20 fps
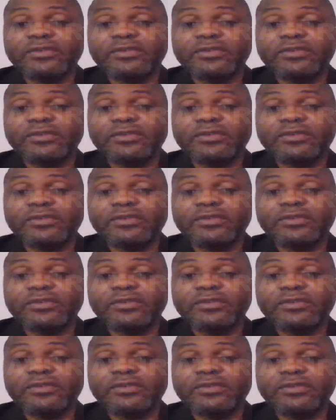So
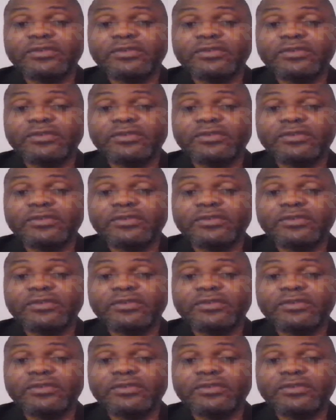it's left for the
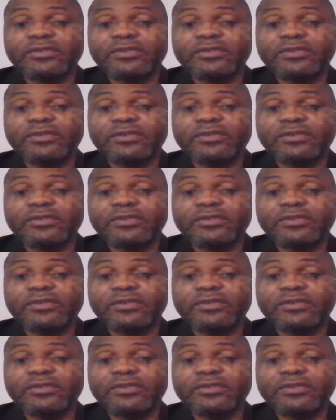government to decide on